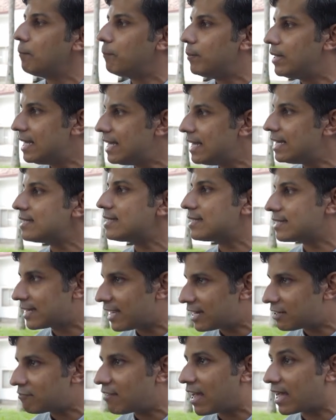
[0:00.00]
please
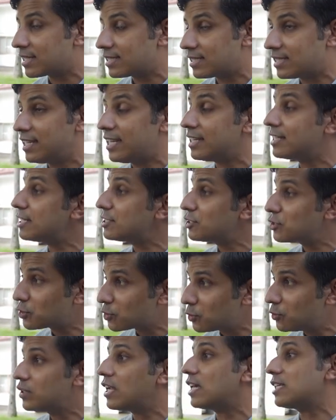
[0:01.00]
get vaccinated
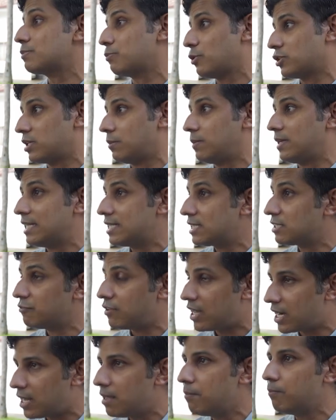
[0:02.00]
soon as possible. It's
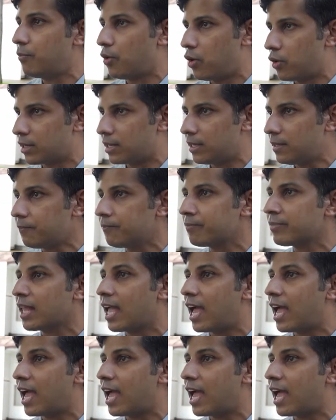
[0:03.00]
very exactly. important.